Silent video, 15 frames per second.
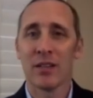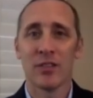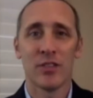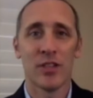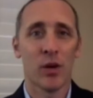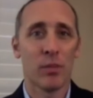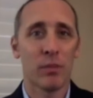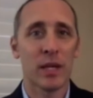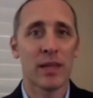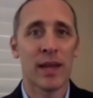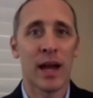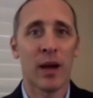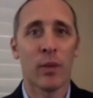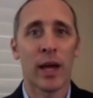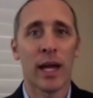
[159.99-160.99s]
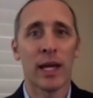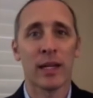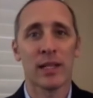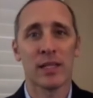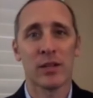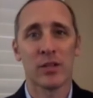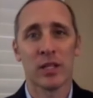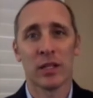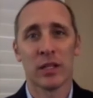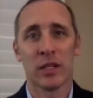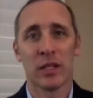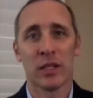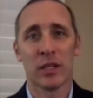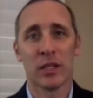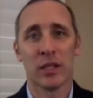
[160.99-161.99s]
Don't be that way, because there's a lot
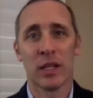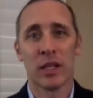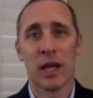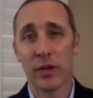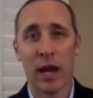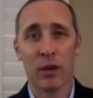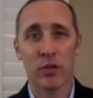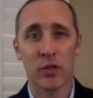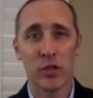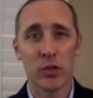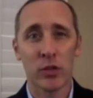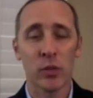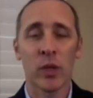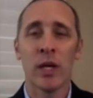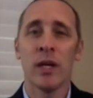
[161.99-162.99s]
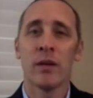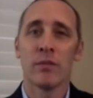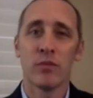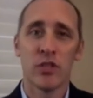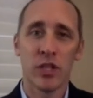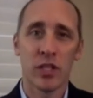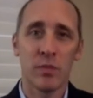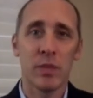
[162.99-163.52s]
of fear right now too.